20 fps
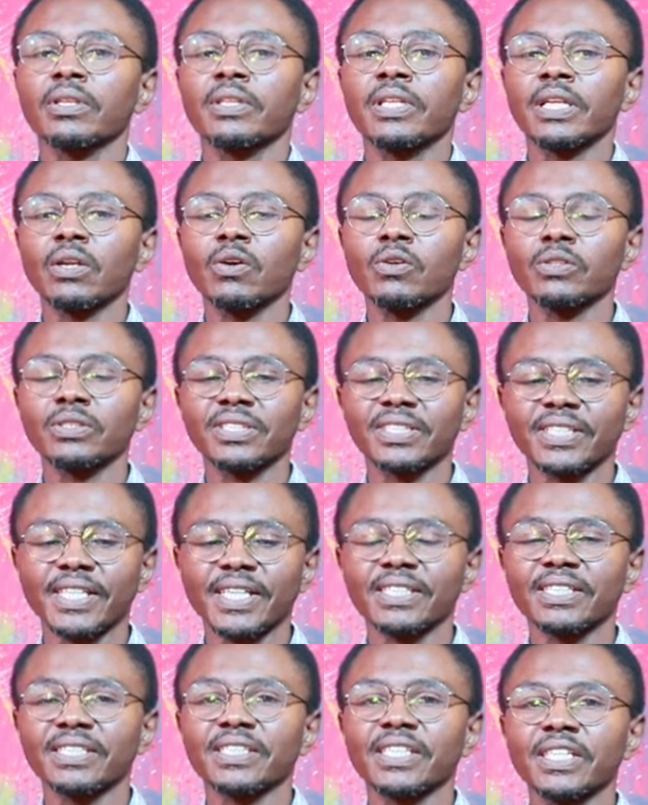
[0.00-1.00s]
The Lord
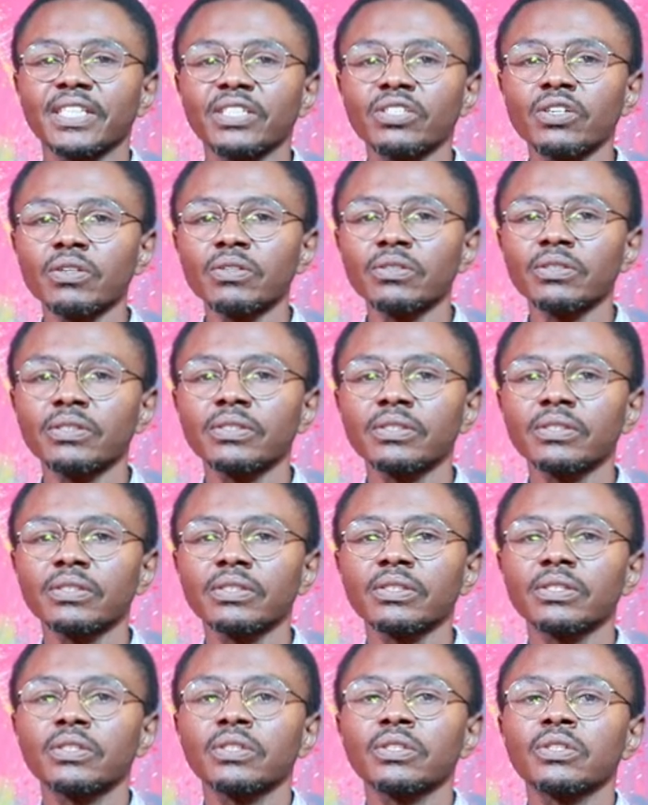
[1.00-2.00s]
sends Gideon
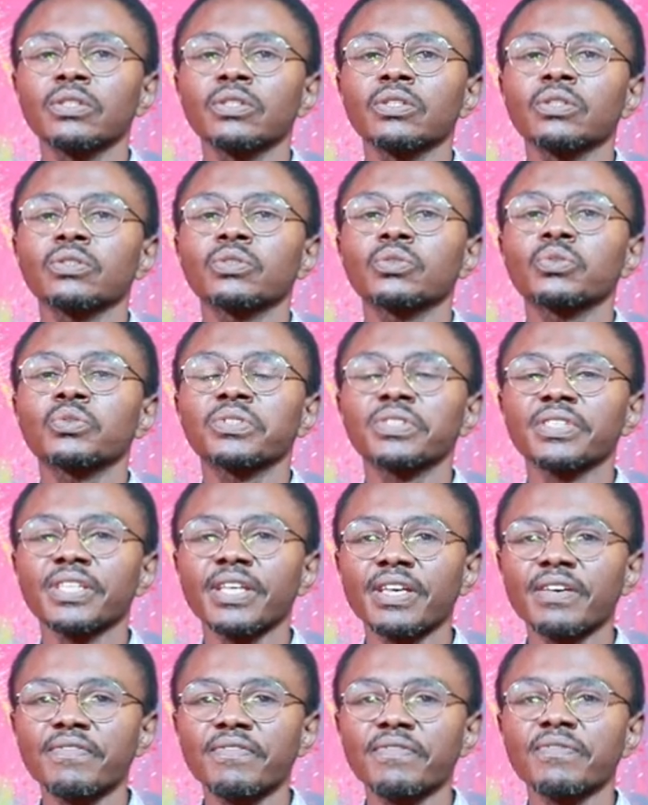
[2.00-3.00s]
to
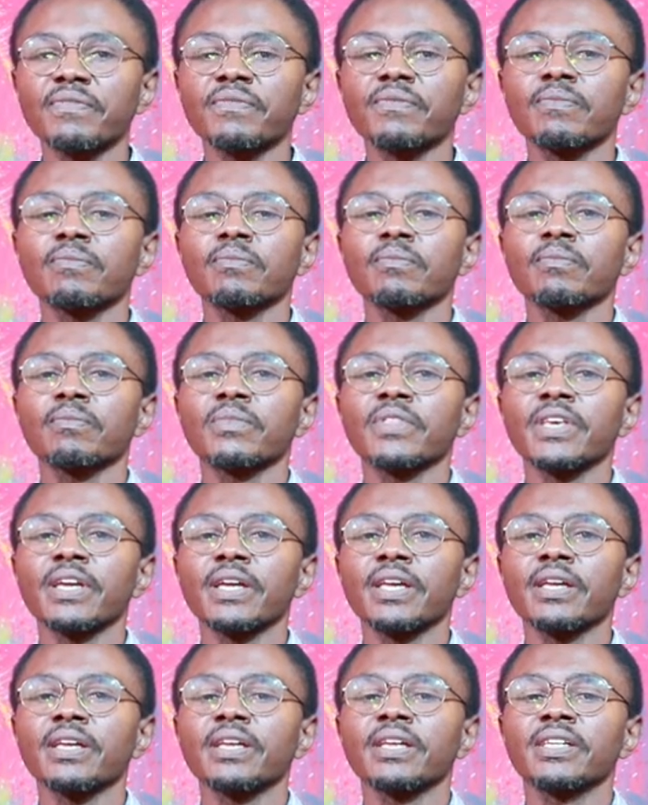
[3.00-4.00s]
save
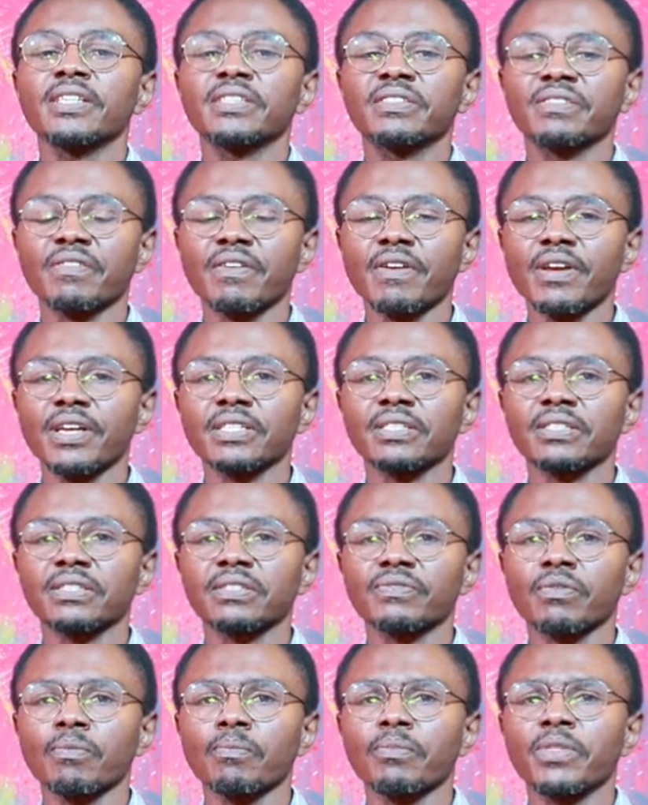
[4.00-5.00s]
the Israelites
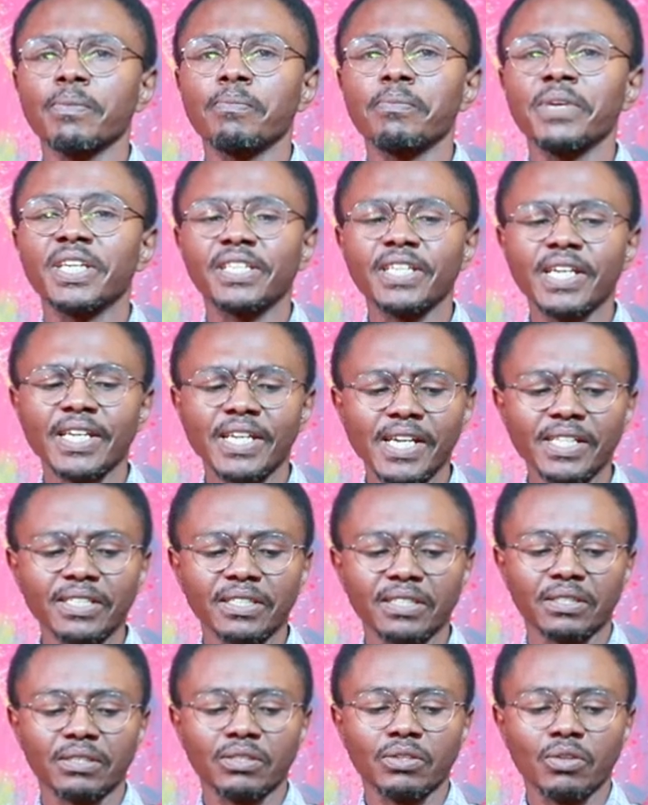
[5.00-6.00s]
from the
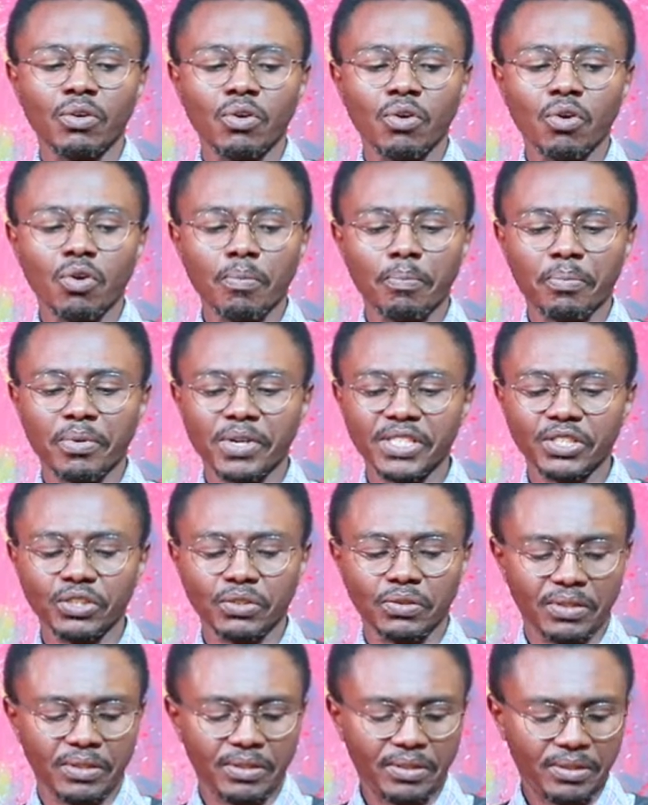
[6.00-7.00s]
Midianites'
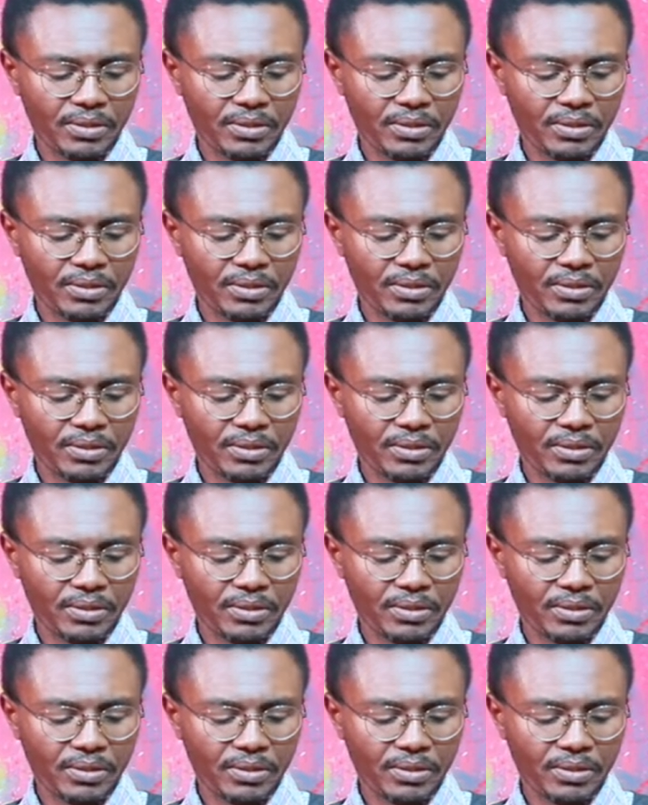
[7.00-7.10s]
oppression.